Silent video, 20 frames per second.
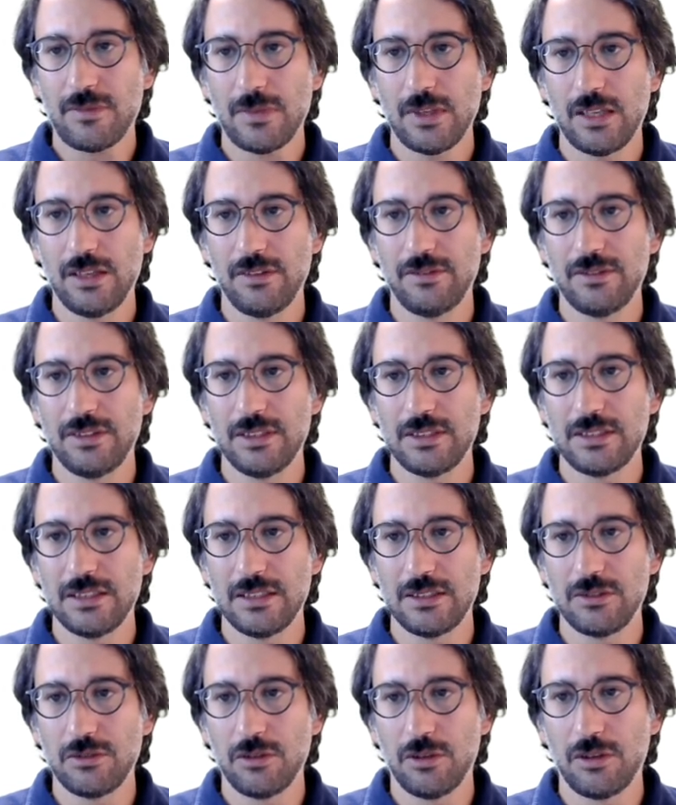if this is
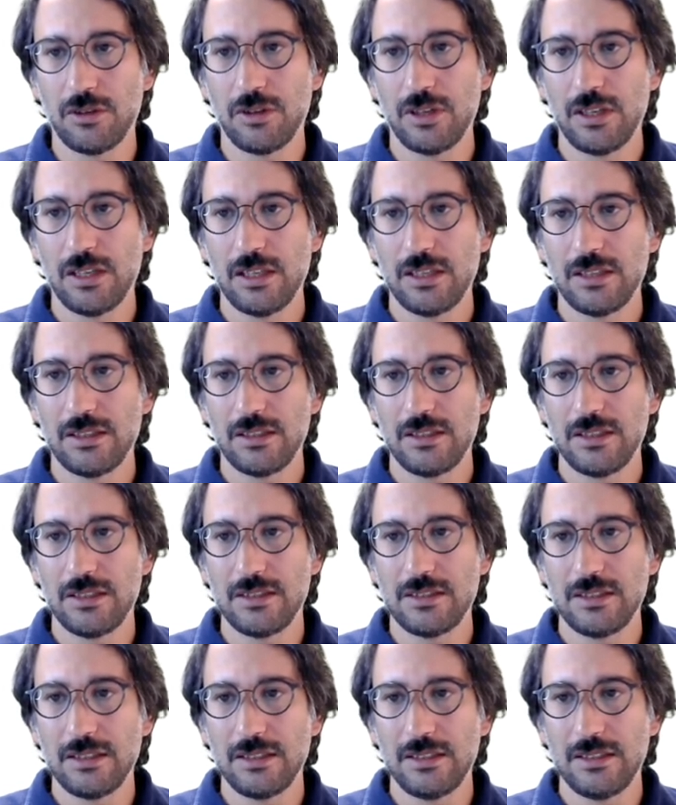your
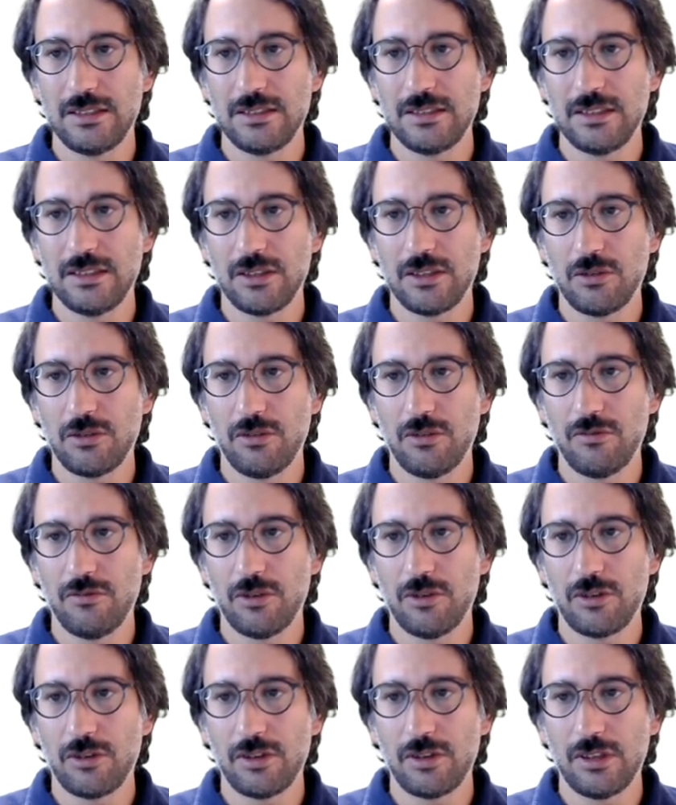DC-DC
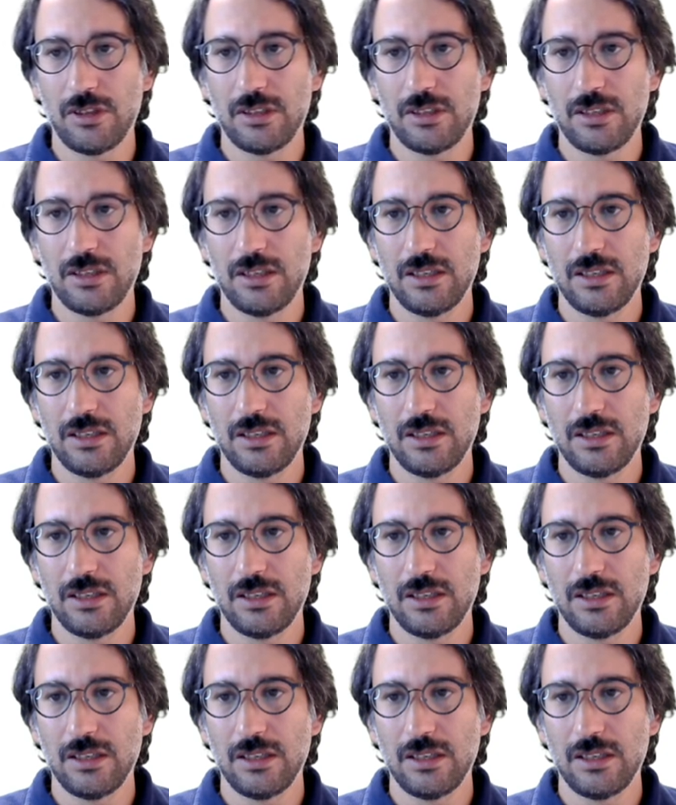converter,